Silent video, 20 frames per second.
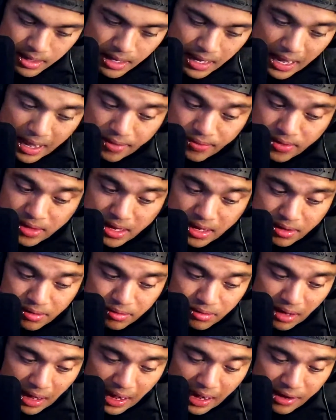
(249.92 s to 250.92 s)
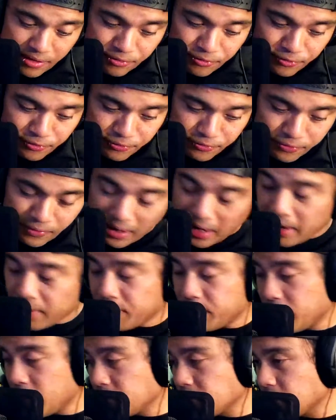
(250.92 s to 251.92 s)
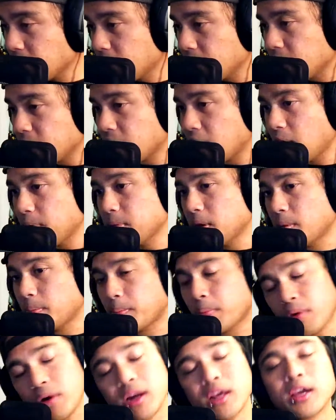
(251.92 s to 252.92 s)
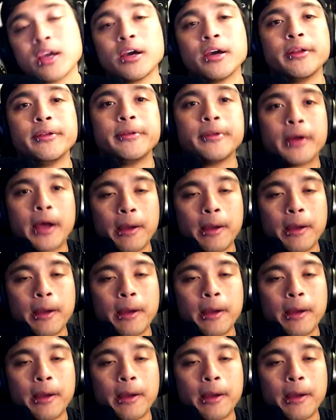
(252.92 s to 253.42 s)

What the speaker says: And then I felt out it came out pretty good.